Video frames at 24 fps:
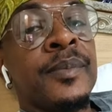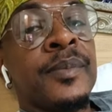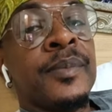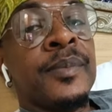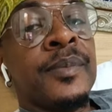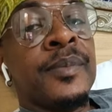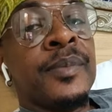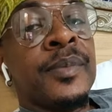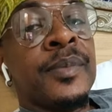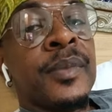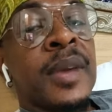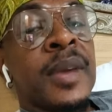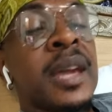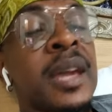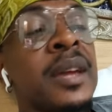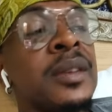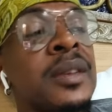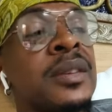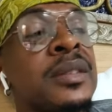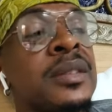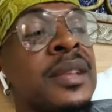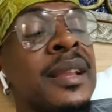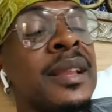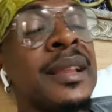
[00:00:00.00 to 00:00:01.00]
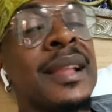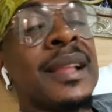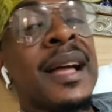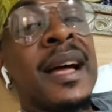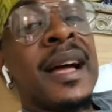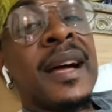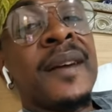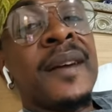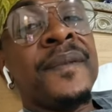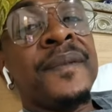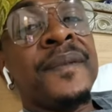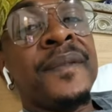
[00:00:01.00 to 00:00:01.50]
And you just
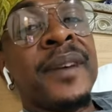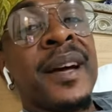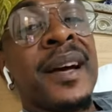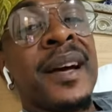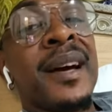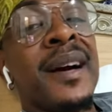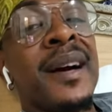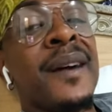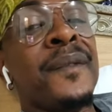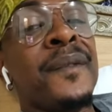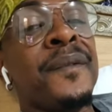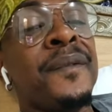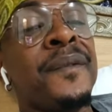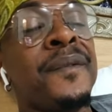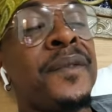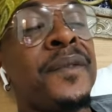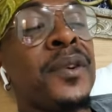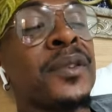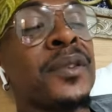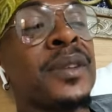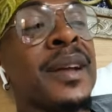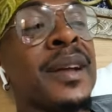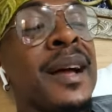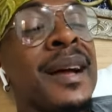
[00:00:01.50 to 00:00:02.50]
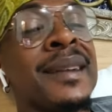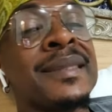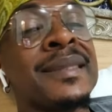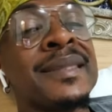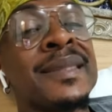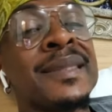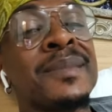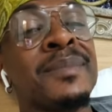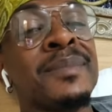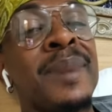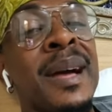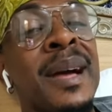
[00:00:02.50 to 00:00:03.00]
laugh and have fun and
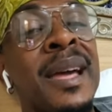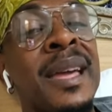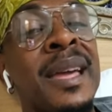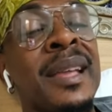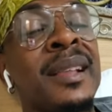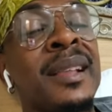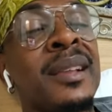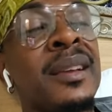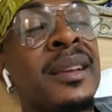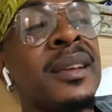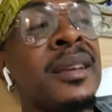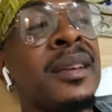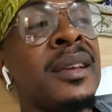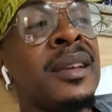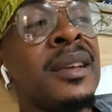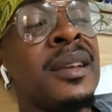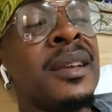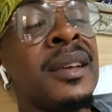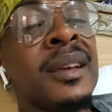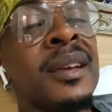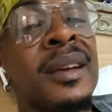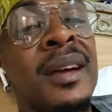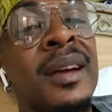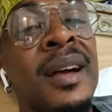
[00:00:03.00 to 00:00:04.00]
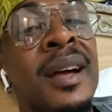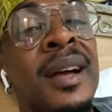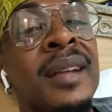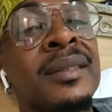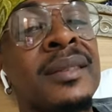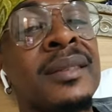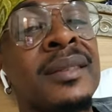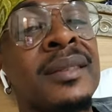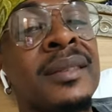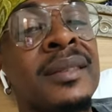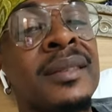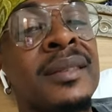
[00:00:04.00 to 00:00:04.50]
smile and
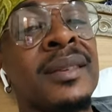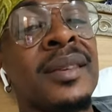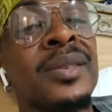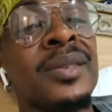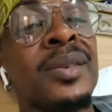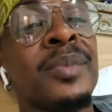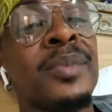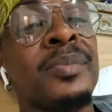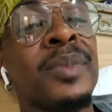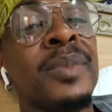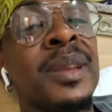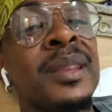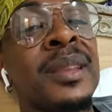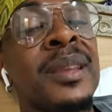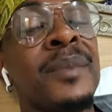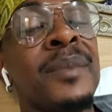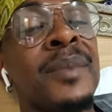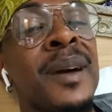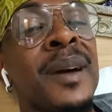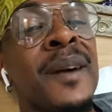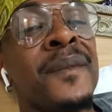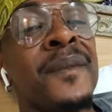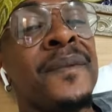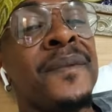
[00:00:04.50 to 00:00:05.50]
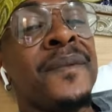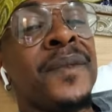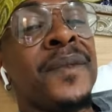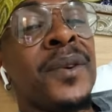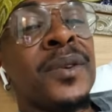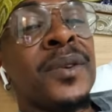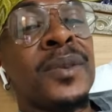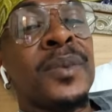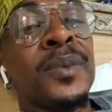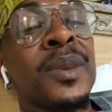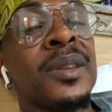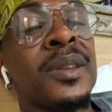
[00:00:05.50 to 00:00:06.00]
you know make them have fun
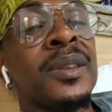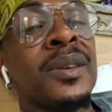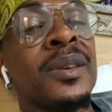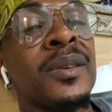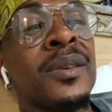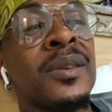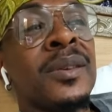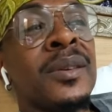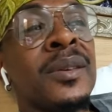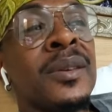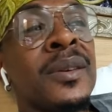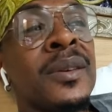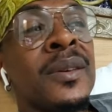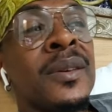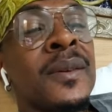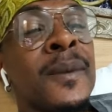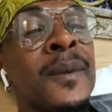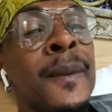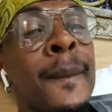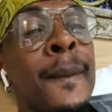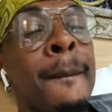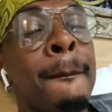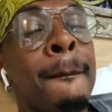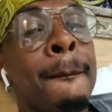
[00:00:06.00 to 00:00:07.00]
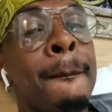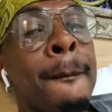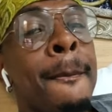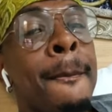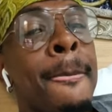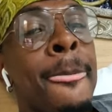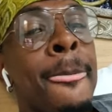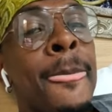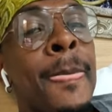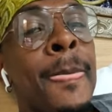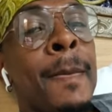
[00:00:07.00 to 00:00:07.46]
with you. Mm.